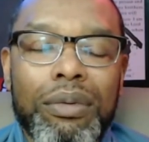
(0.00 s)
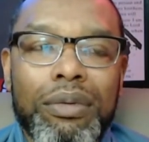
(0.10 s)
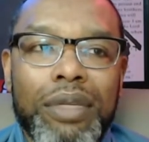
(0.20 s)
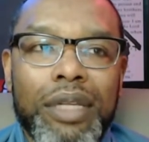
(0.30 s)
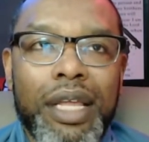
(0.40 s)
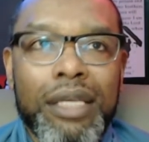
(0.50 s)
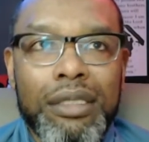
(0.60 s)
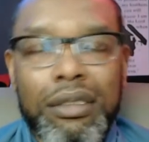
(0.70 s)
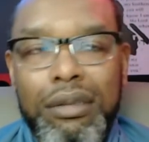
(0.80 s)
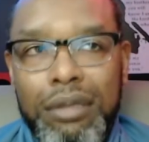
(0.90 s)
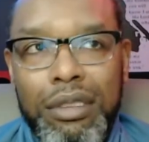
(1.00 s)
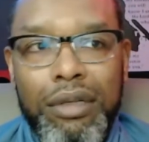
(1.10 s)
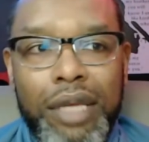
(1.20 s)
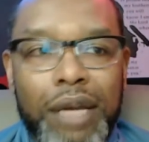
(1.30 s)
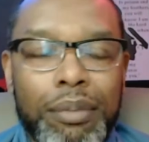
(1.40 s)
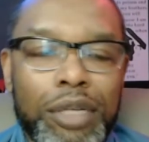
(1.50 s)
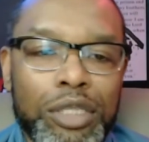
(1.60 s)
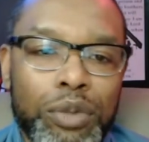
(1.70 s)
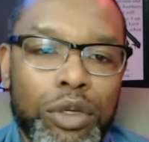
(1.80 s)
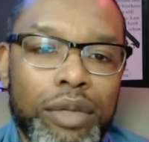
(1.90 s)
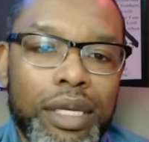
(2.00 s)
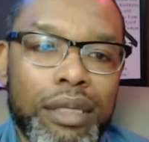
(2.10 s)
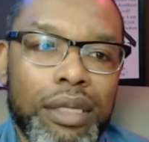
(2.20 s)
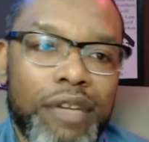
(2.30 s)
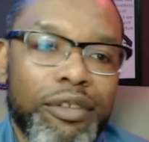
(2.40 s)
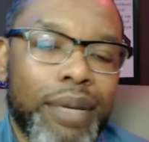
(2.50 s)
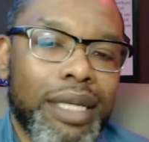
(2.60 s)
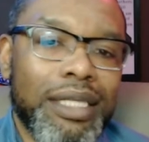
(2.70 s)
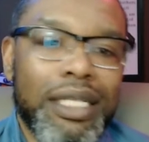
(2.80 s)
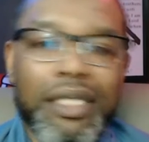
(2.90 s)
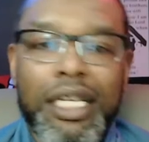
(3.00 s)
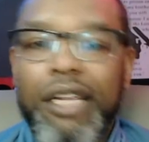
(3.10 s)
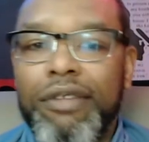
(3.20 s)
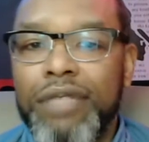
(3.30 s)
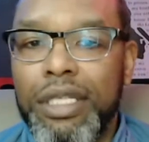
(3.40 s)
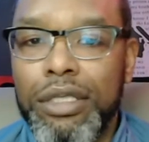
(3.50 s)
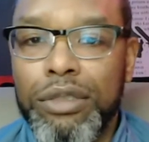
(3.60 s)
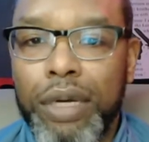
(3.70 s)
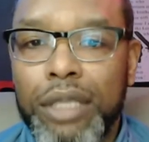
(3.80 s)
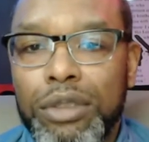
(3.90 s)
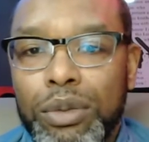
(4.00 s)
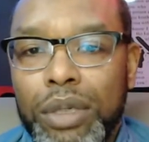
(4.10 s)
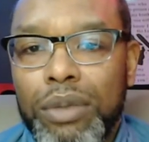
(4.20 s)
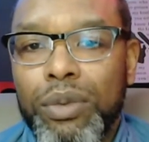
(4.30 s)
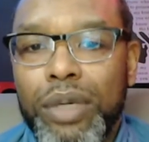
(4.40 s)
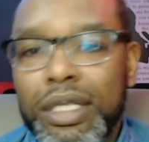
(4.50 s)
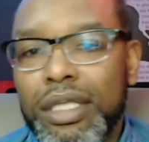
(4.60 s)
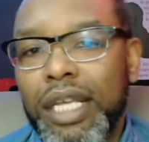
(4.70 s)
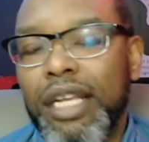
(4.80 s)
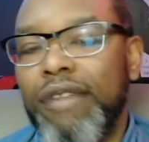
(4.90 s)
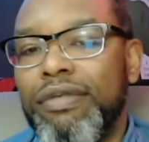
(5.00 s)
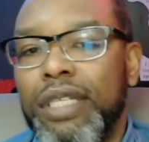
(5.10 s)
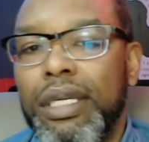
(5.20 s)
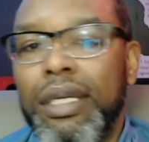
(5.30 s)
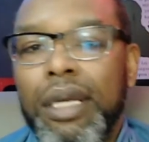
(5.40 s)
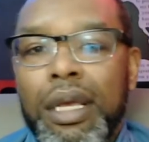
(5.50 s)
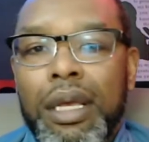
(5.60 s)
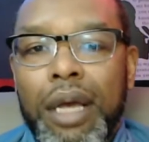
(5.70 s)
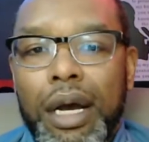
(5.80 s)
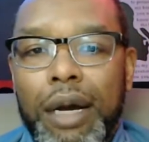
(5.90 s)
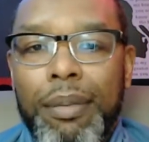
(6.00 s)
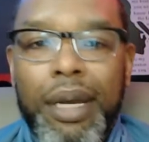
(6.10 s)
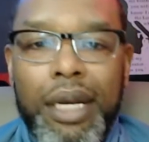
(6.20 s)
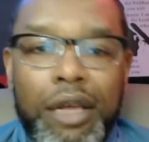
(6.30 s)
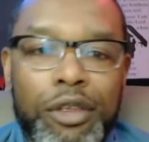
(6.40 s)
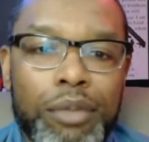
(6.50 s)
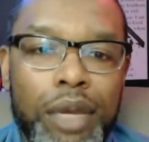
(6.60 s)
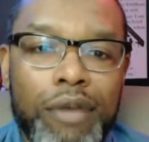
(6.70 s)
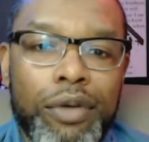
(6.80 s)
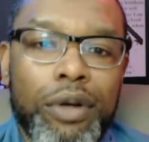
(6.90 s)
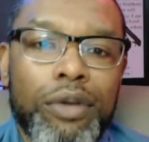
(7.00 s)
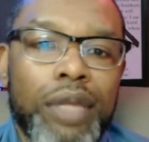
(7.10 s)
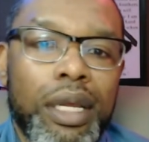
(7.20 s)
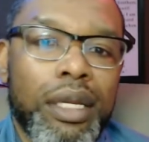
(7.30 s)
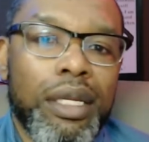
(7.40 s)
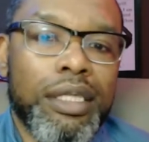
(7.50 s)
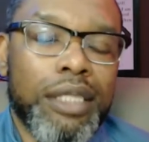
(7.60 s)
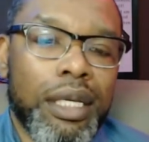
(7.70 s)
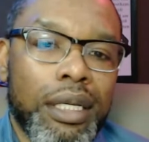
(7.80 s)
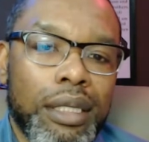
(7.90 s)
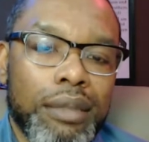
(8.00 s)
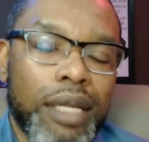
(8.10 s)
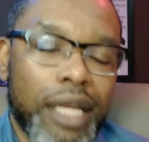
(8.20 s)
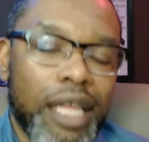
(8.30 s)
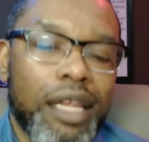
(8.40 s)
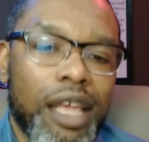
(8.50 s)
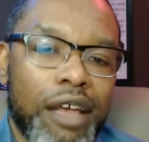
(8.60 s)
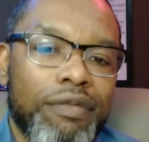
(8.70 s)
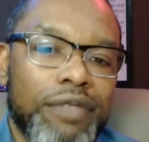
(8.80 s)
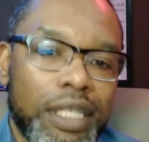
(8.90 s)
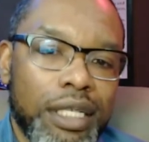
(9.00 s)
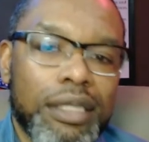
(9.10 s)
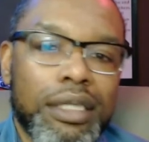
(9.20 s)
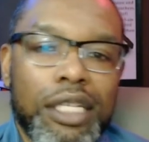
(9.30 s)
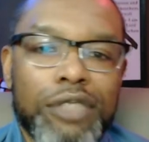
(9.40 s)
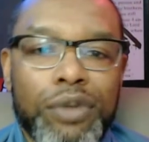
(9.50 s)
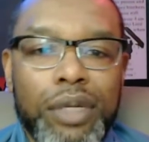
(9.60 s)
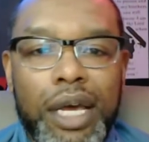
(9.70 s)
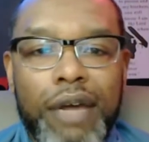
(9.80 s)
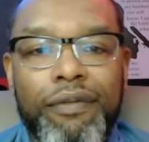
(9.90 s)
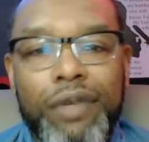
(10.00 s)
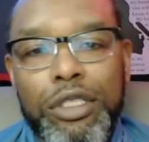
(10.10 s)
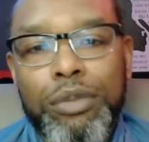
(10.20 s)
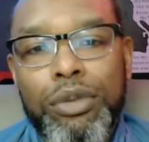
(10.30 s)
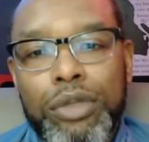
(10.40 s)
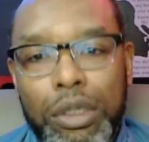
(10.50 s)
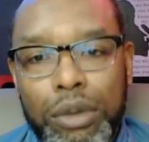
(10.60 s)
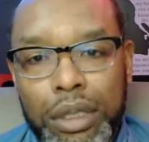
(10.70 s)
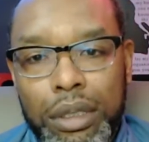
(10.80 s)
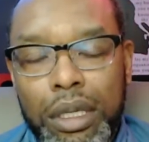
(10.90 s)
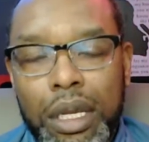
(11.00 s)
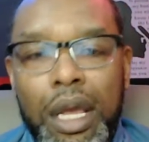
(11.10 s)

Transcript: the next, kind of buzzword that everybody's saying is NFTs, right? So what is an NFT? By now you may have heard that that NFT stands for non-fungible token.